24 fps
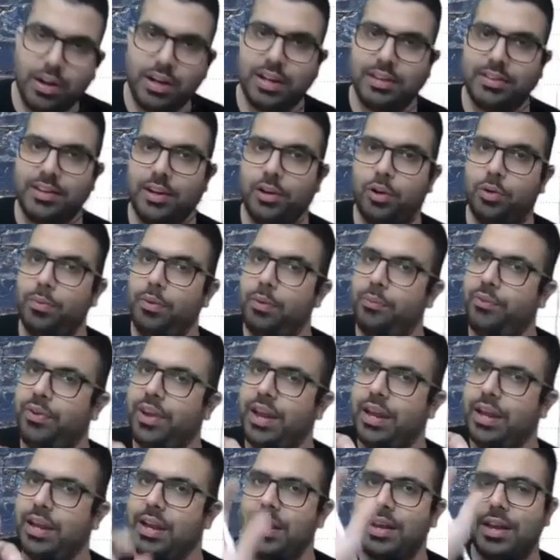listen to me
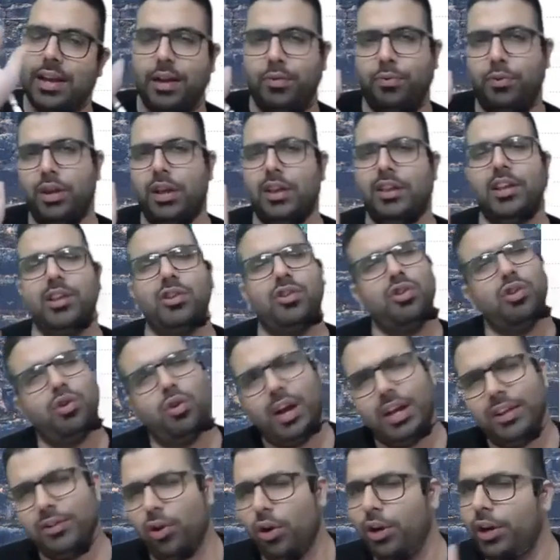very carefully. This you
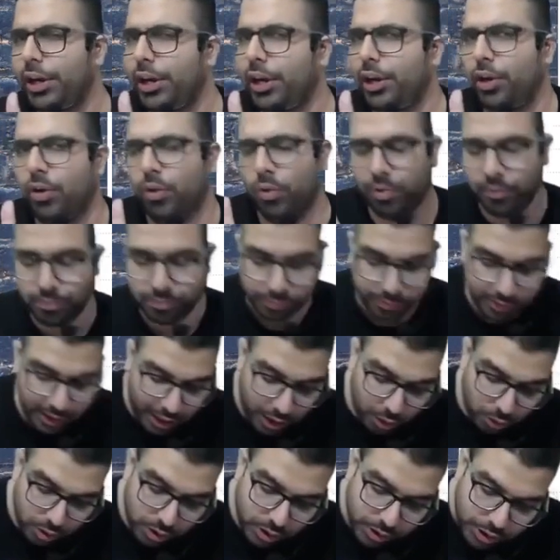guys already know.
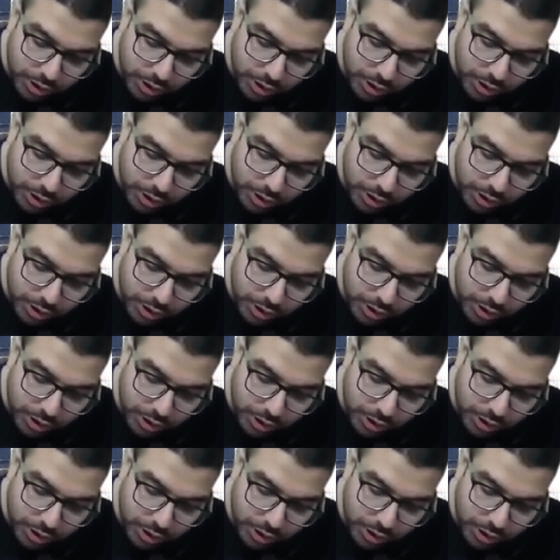Now,